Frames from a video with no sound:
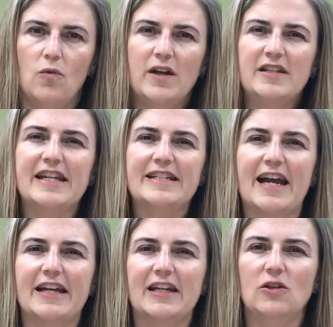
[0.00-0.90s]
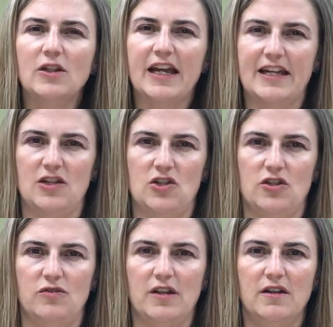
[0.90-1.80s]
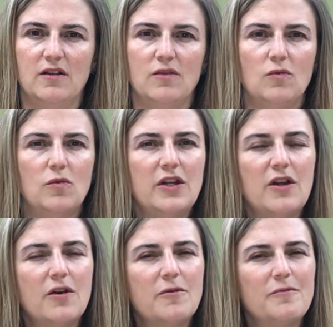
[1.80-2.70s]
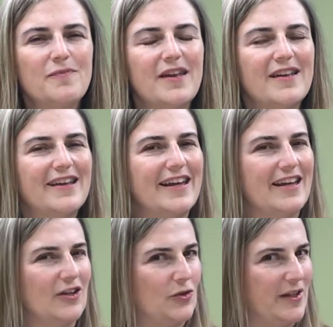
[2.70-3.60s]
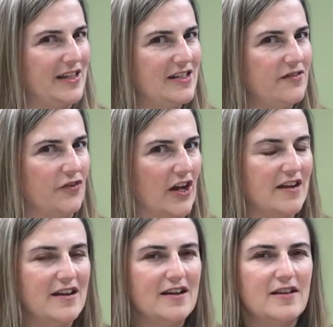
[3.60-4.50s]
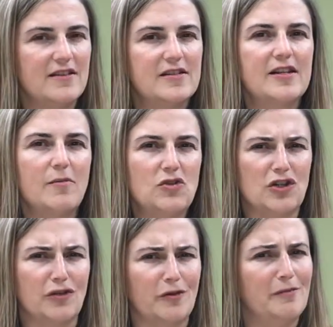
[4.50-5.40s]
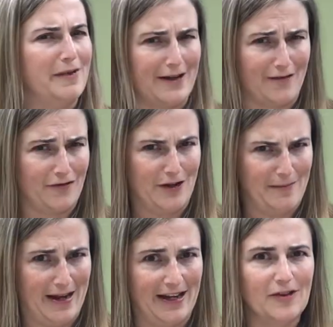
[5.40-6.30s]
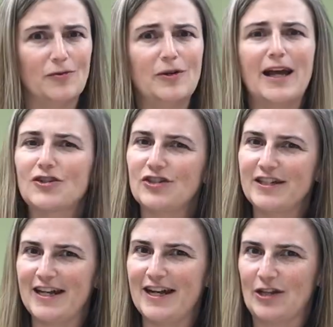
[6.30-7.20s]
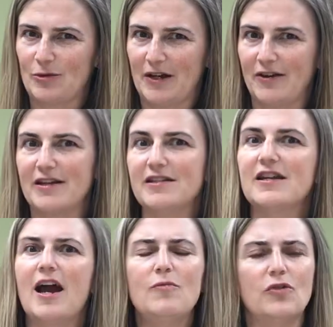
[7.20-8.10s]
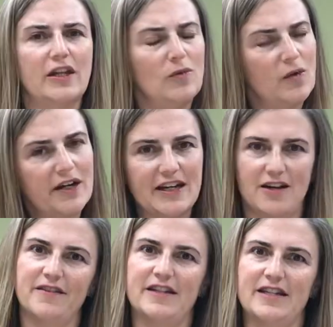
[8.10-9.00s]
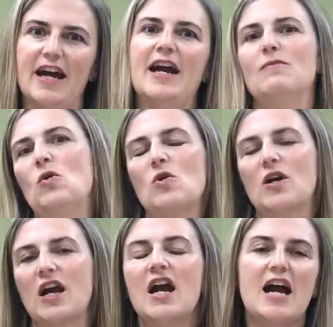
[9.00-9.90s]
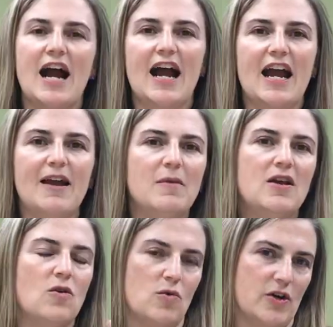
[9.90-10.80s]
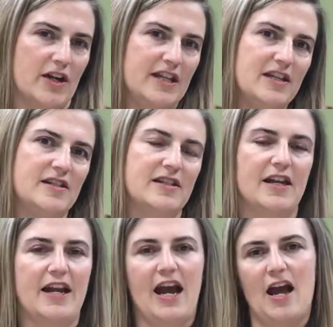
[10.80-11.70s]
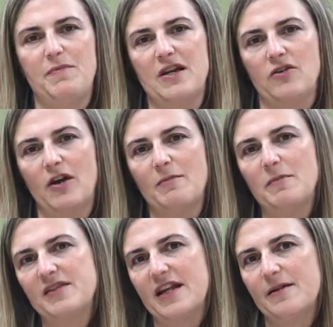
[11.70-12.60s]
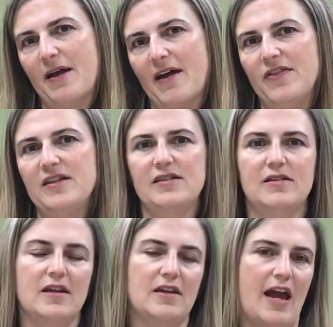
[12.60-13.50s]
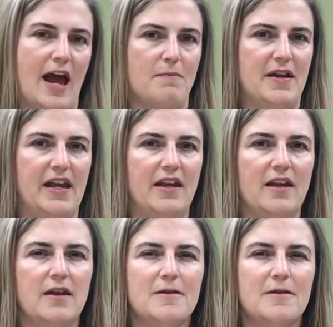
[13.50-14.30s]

What does anxiety look like in children? Well, it can look really different. Some children, but not very many, will actually say to their parents, I'm really worried all the time, or I'm worried this is going to happen, or I'm upset about this happening.